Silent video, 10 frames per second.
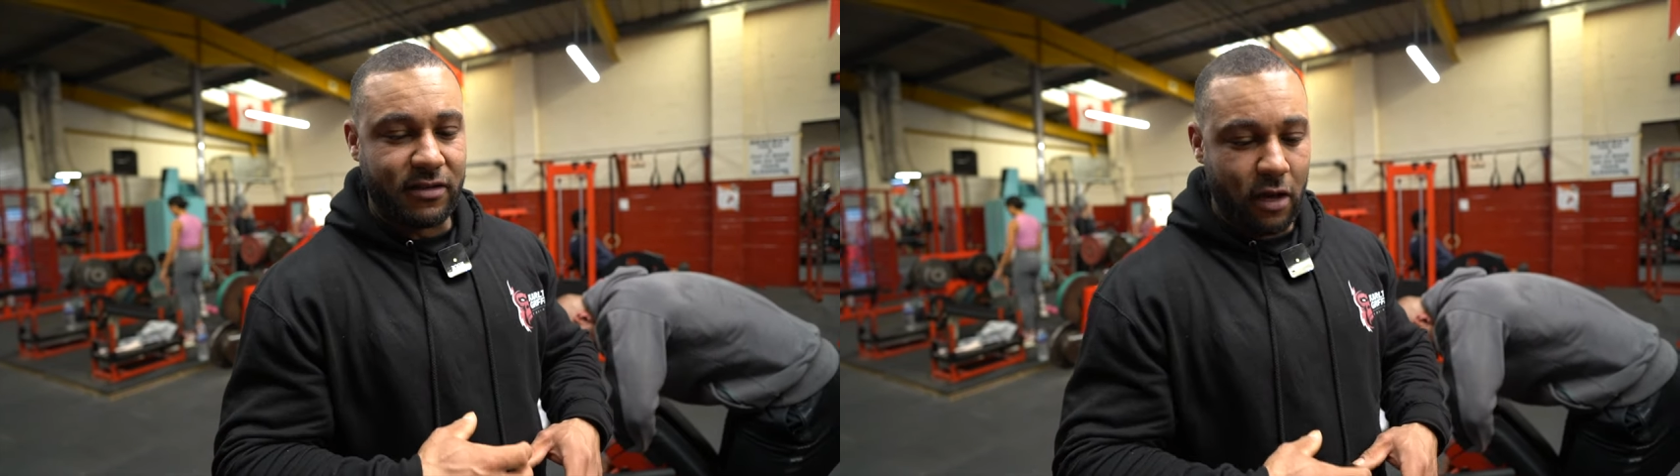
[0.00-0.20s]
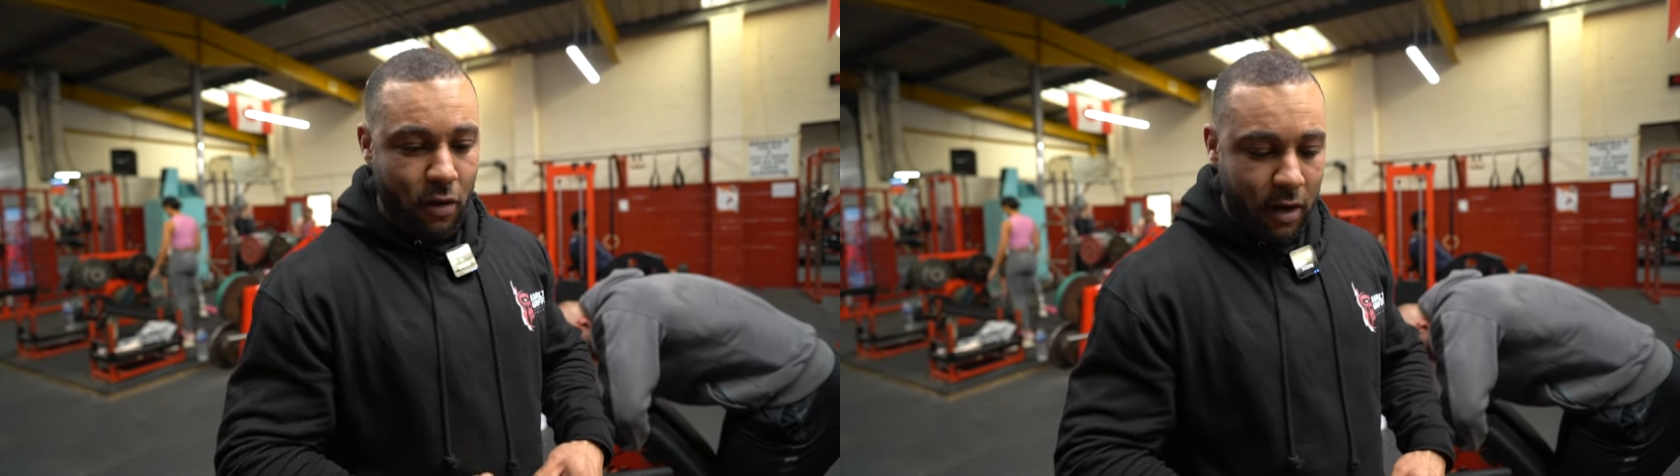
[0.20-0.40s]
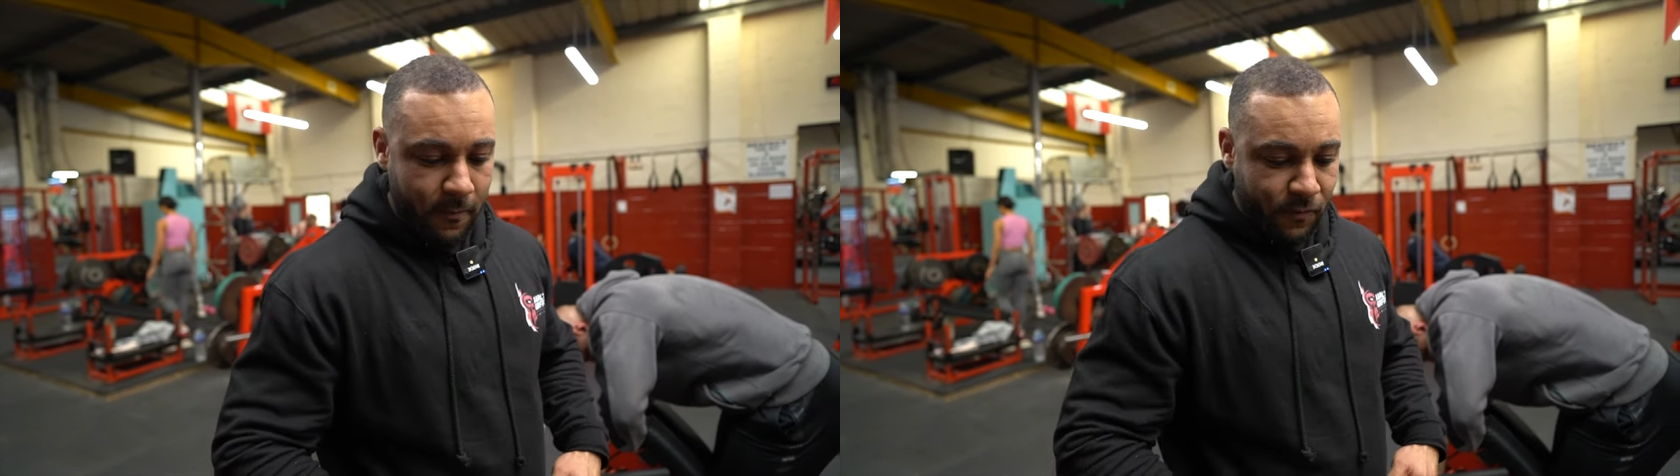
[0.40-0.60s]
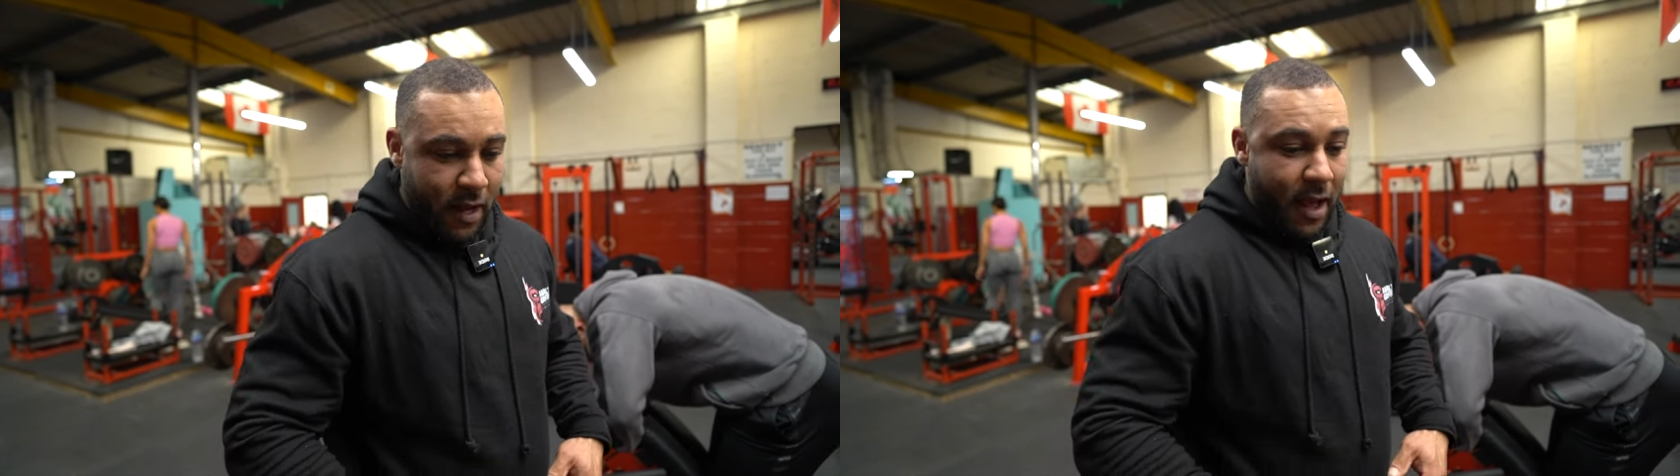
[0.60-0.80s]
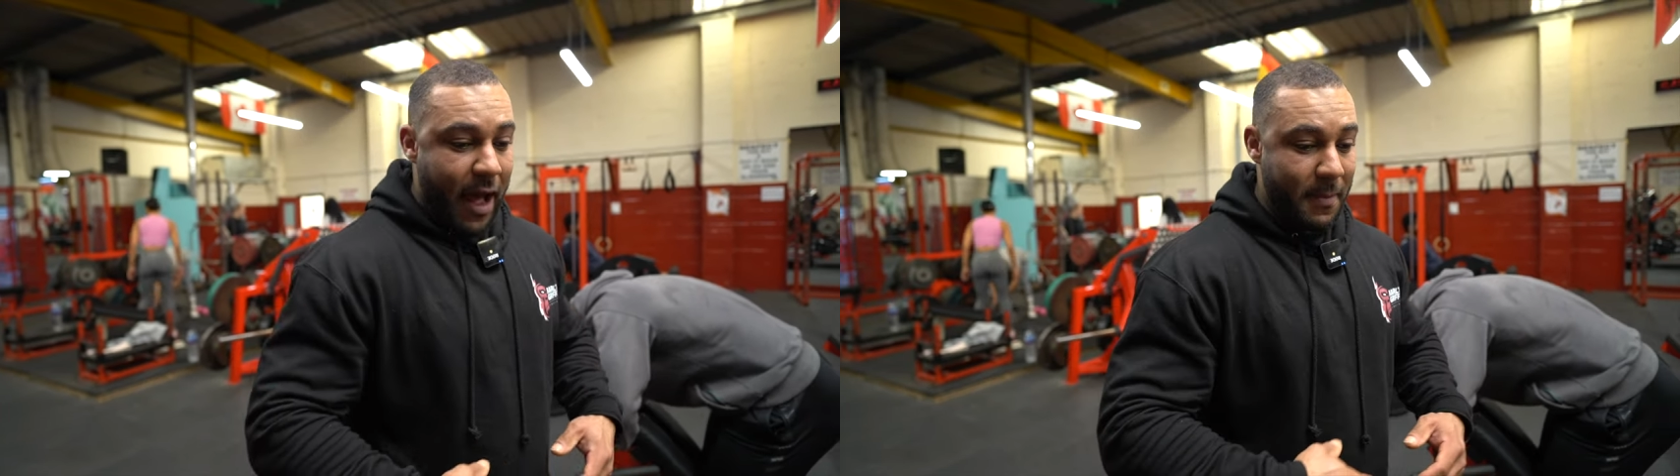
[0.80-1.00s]
So
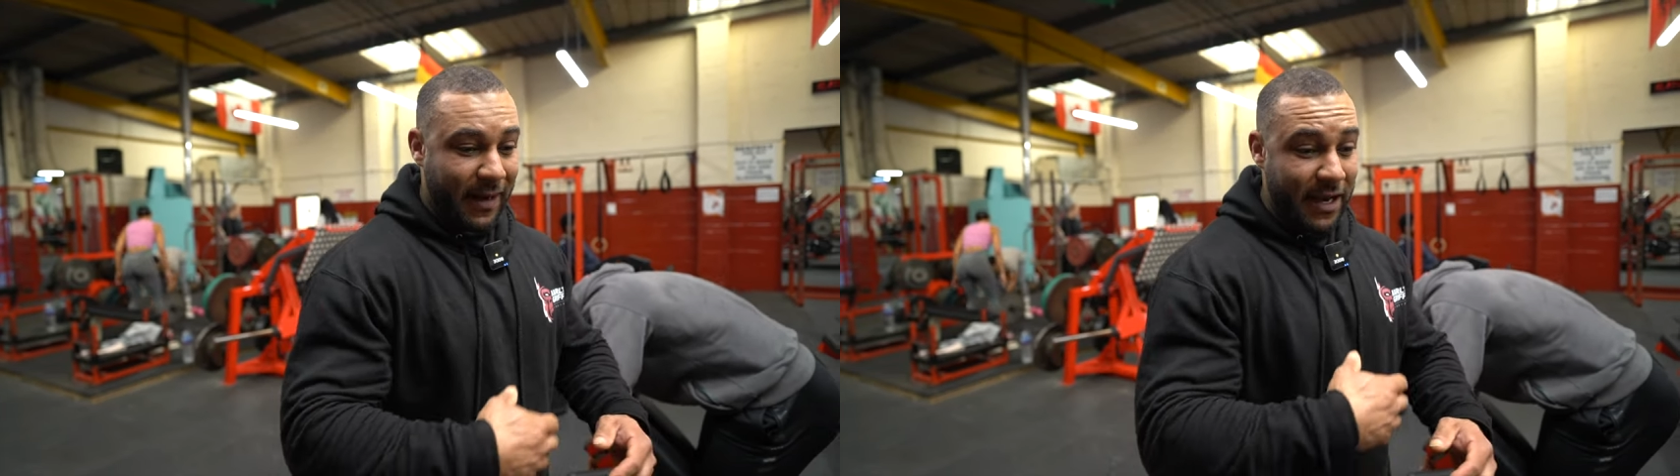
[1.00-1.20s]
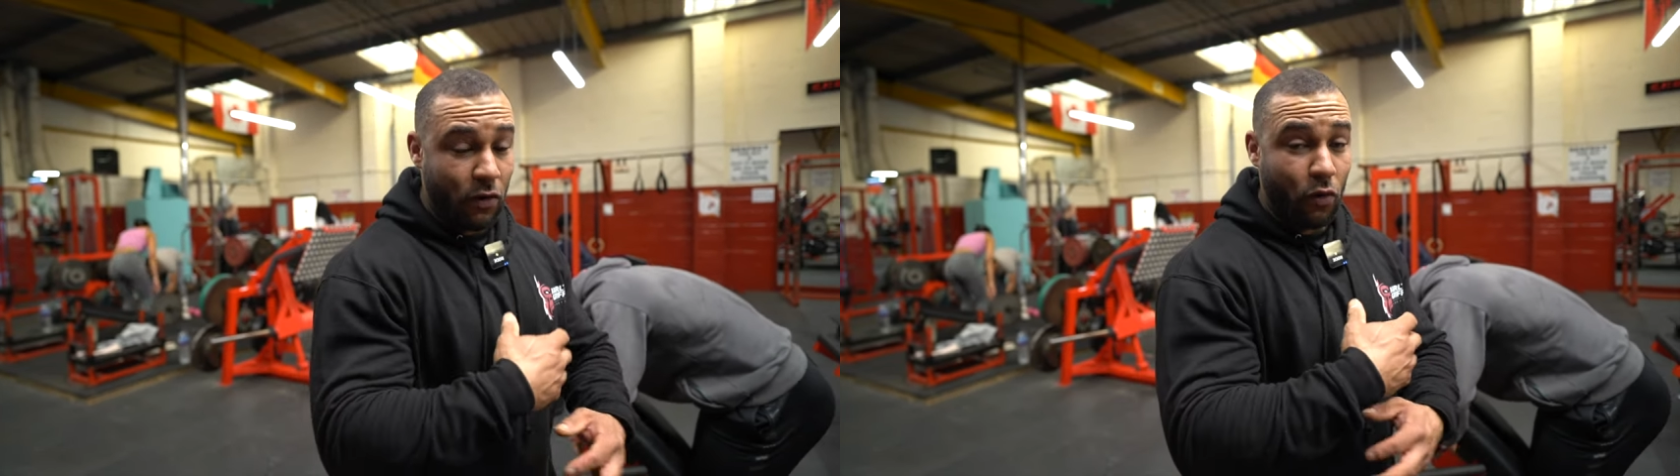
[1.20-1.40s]
I'm leaning